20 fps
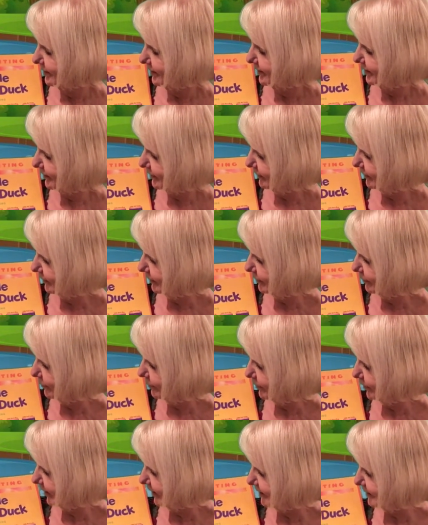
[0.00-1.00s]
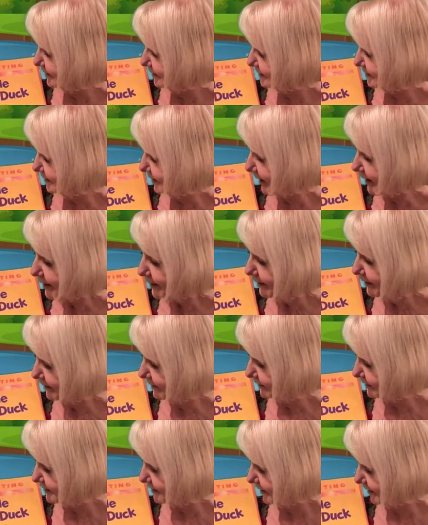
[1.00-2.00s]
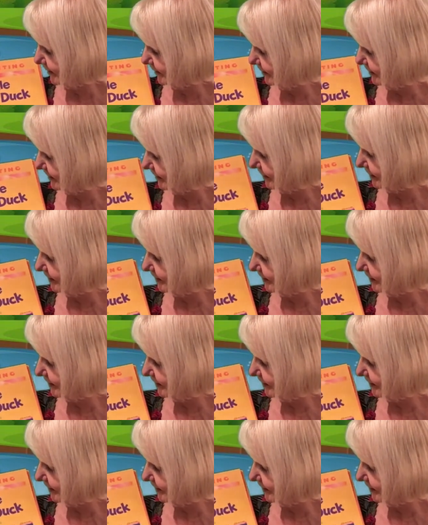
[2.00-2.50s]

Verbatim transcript: The little white duck is a,